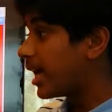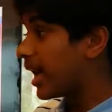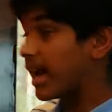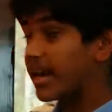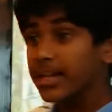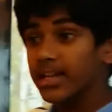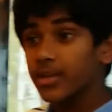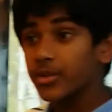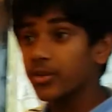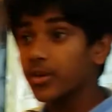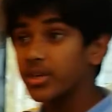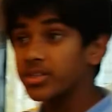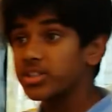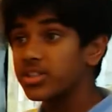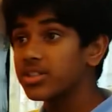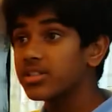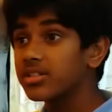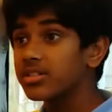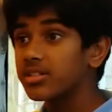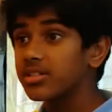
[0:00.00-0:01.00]
Any other
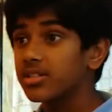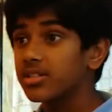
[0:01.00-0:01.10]
questions?